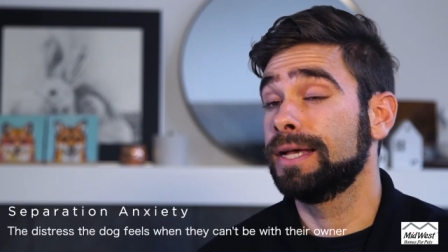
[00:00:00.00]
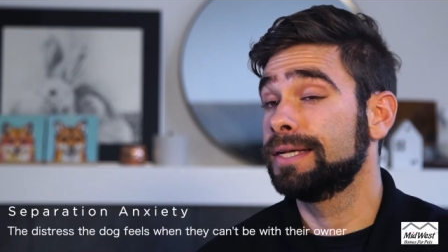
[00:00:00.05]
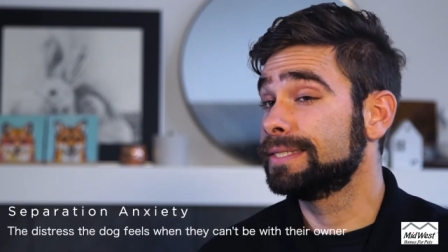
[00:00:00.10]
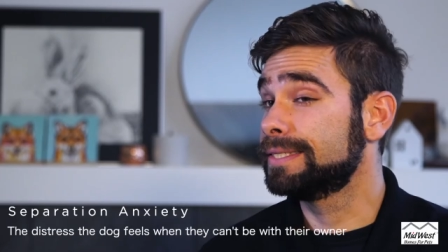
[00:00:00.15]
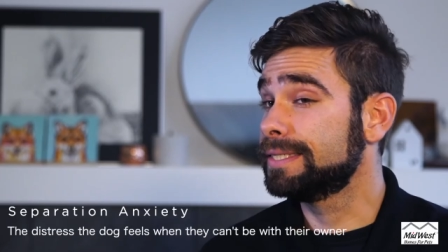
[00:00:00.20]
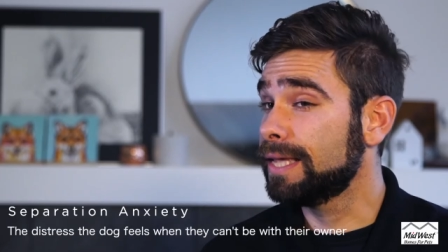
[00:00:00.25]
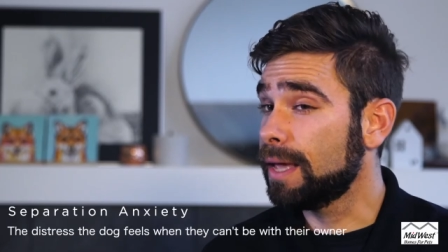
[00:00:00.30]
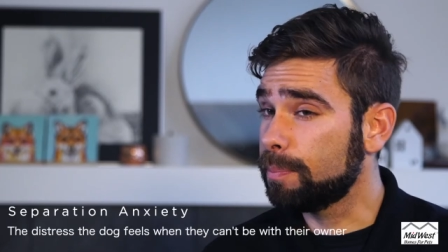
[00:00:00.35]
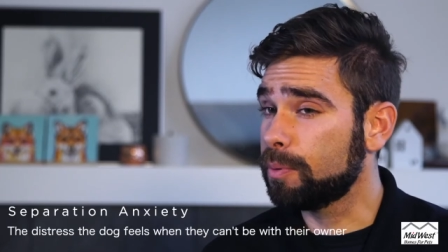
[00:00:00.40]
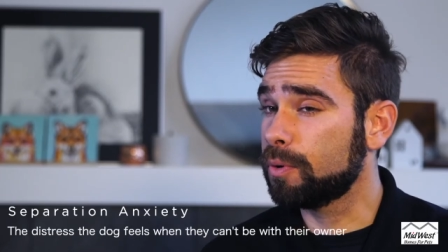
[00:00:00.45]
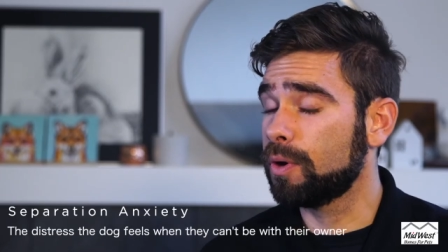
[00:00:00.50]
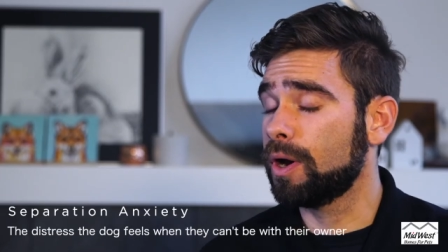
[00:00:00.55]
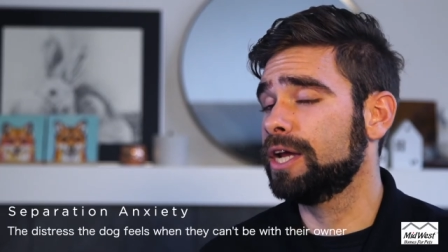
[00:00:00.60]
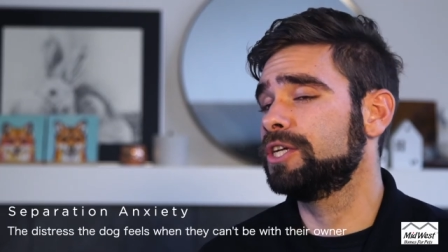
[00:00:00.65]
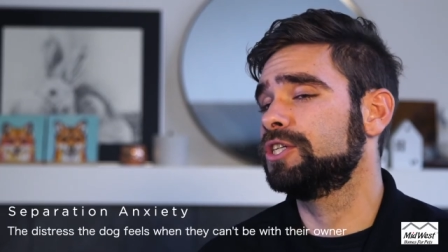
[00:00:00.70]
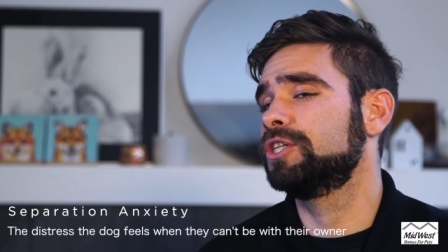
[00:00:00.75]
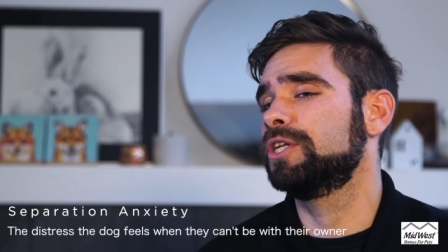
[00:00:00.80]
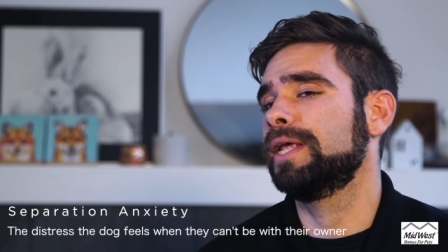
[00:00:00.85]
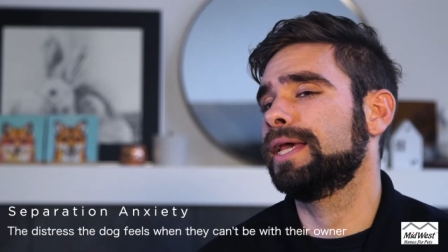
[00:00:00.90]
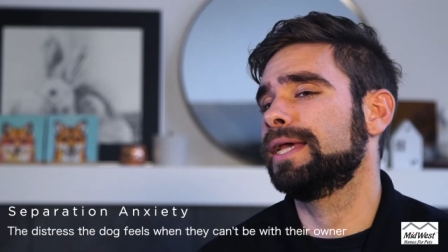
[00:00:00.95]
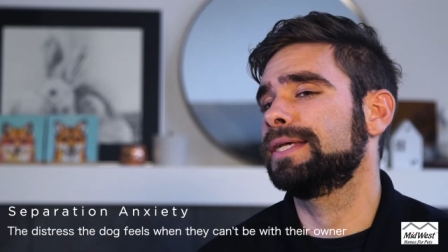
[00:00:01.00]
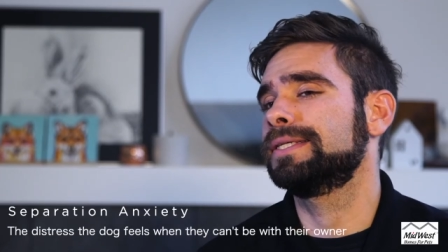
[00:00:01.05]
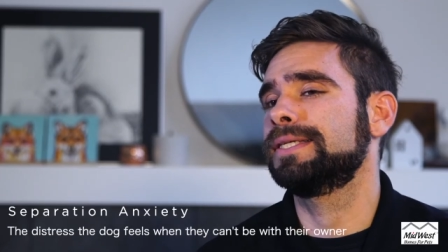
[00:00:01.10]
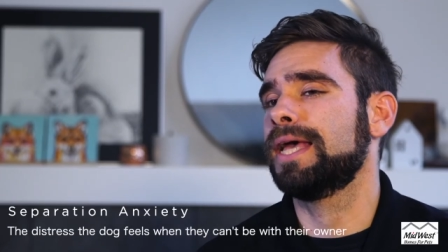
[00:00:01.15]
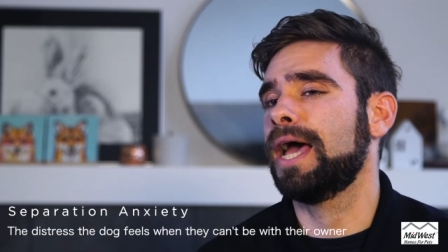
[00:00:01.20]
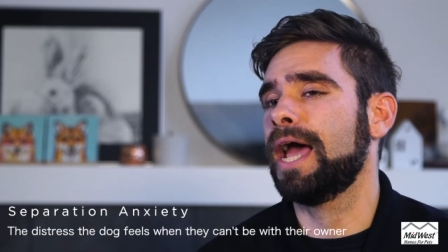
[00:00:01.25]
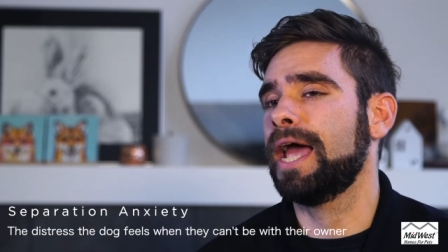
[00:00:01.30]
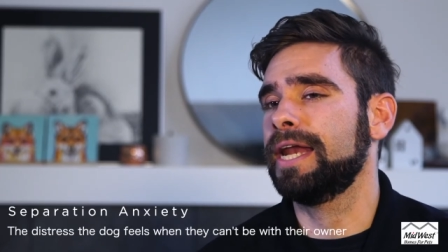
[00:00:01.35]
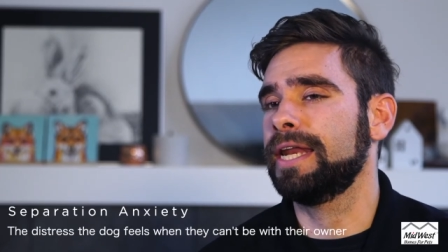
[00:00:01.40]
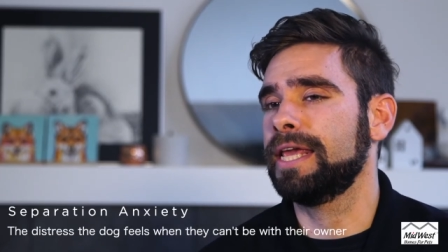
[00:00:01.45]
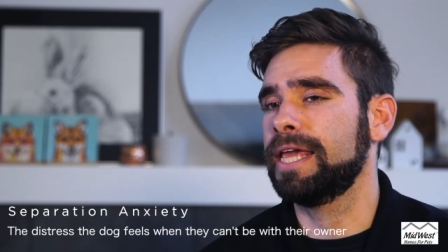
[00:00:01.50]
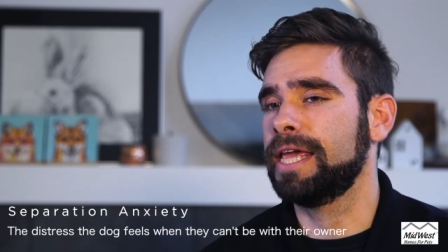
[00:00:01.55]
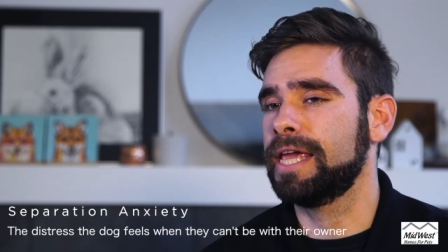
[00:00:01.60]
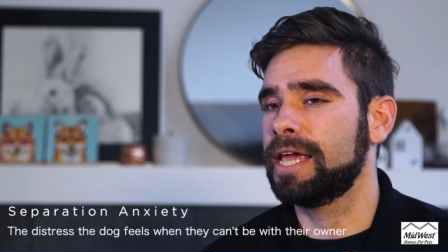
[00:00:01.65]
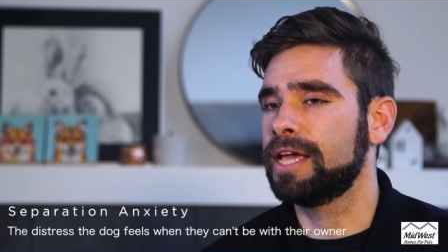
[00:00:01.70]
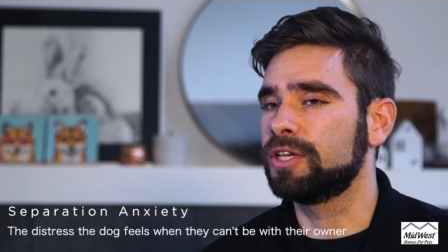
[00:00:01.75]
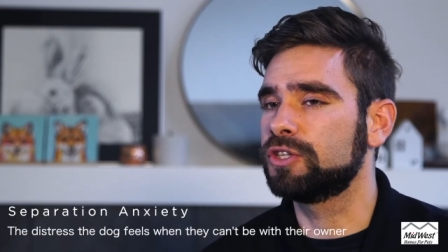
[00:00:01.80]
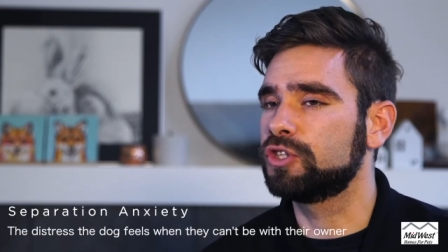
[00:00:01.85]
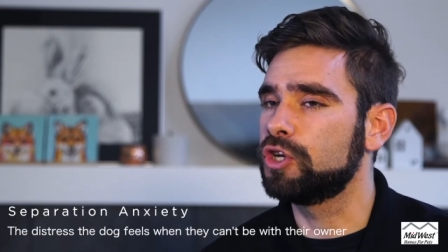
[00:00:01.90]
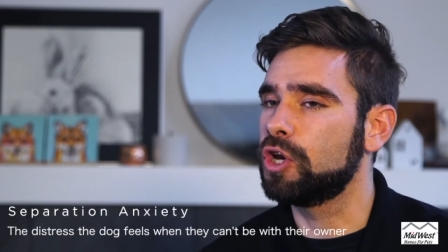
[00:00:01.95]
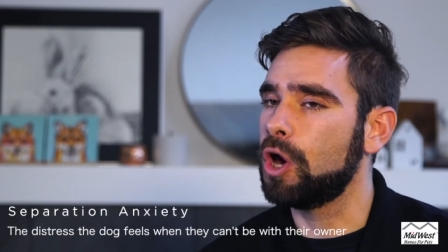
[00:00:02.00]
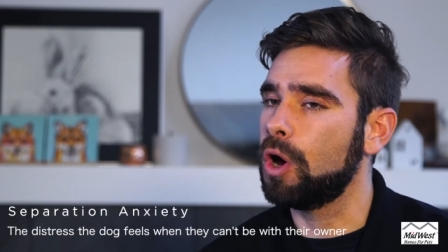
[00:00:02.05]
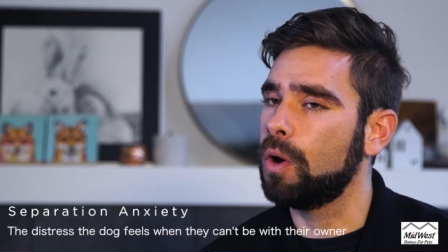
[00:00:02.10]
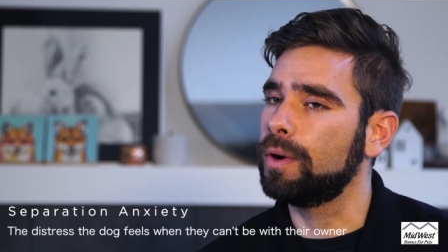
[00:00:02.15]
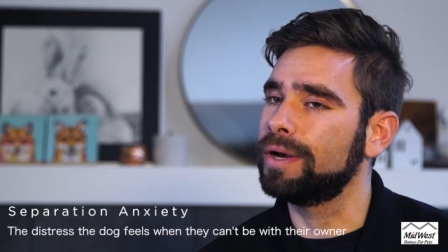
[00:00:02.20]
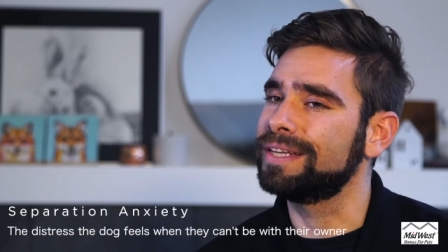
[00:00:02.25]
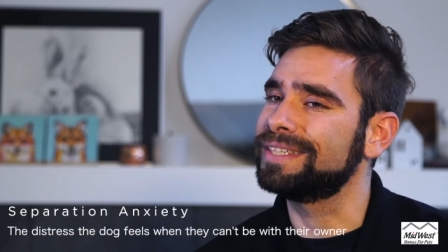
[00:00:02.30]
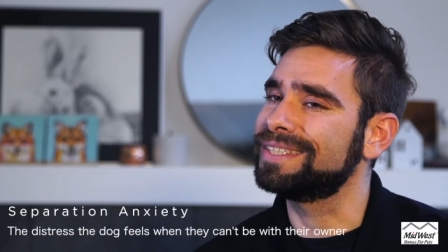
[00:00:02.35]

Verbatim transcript: Separation anxiety is known